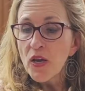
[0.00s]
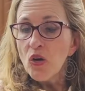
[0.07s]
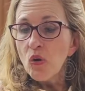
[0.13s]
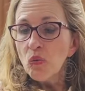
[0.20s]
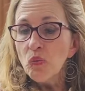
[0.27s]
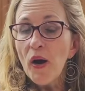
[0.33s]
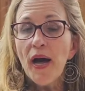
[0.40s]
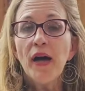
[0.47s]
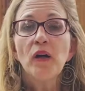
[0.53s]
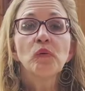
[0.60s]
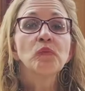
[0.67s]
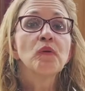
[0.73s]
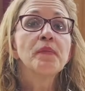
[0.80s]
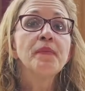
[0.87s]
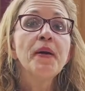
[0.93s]
Well,
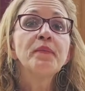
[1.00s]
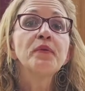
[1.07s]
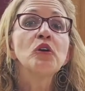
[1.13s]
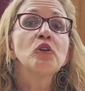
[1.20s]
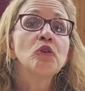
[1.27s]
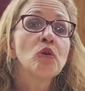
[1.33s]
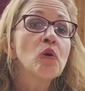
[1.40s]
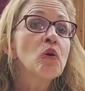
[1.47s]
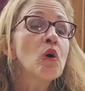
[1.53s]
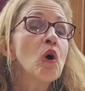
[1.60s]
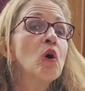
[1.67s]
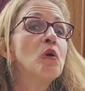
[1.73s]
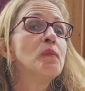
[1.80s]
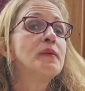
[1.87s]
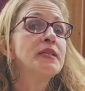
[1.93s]
remember, your
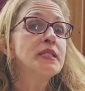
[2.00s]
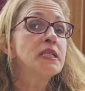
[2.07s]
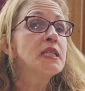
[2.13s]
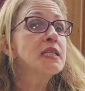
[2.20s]
home is the